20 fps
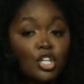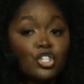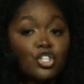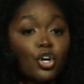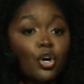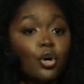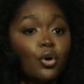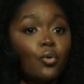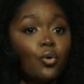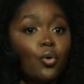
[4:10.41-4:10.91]

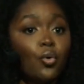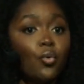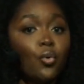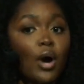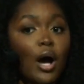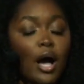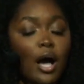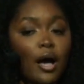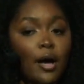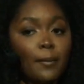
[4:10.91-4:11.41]
So
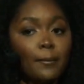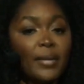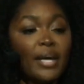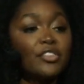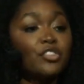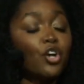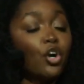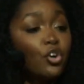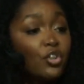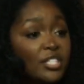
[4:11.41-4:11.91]

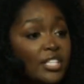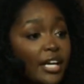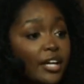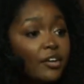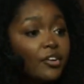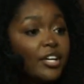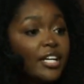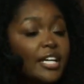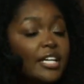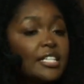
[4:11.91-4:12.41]
those
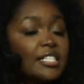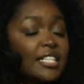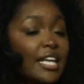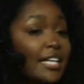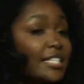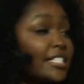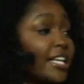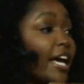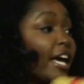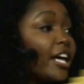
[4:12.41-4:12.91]
areas
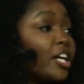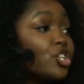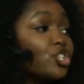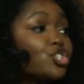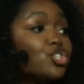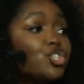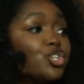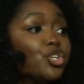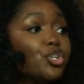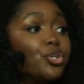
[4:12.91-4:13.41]
that
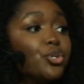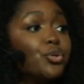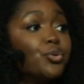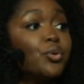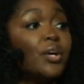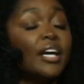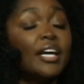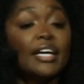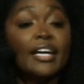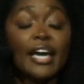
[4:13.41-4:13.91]
tend
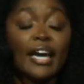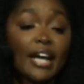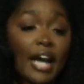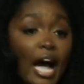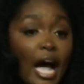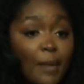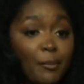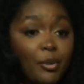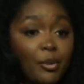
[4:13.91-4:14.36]
to get